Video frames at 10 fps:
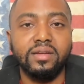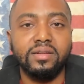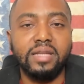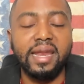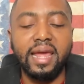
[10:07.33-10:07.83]

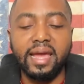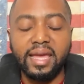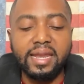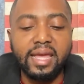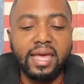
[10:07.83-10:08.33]
That they,
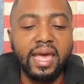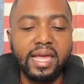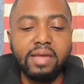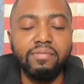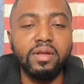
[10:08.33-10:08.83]
again, they
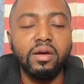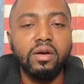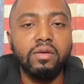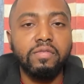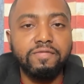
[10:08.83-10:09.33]
can't even
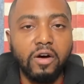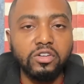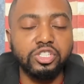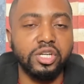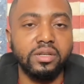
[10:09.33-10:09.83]

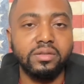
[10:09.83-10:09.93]
function.